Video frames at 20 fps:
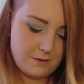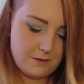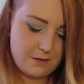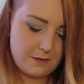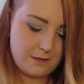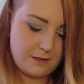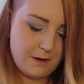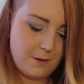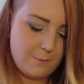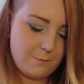
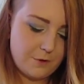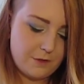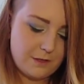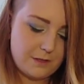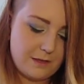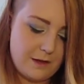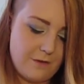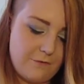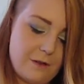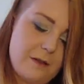It's number
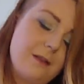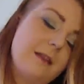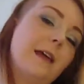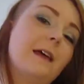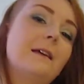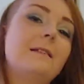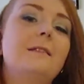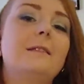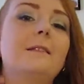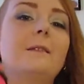7,
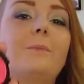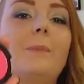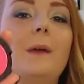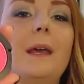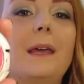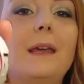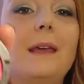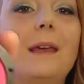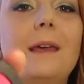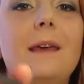yes, it's
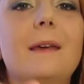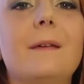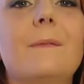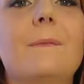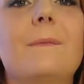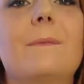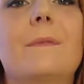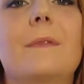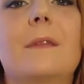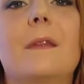pink.
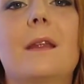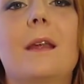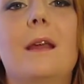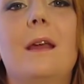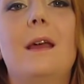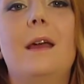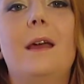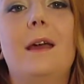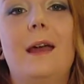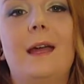
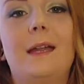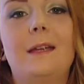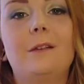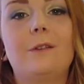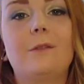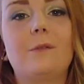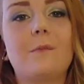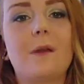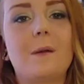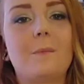I need
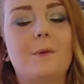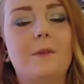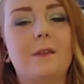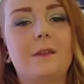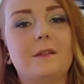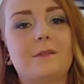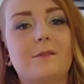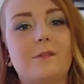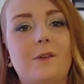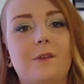to remember
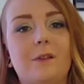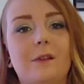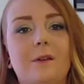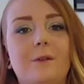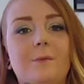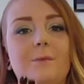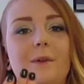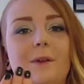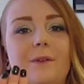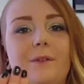these have got
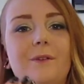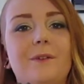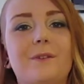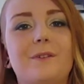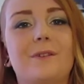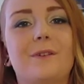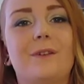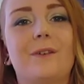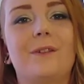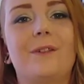little
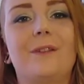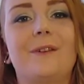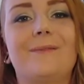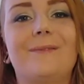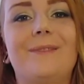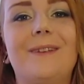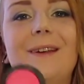mirrors on them.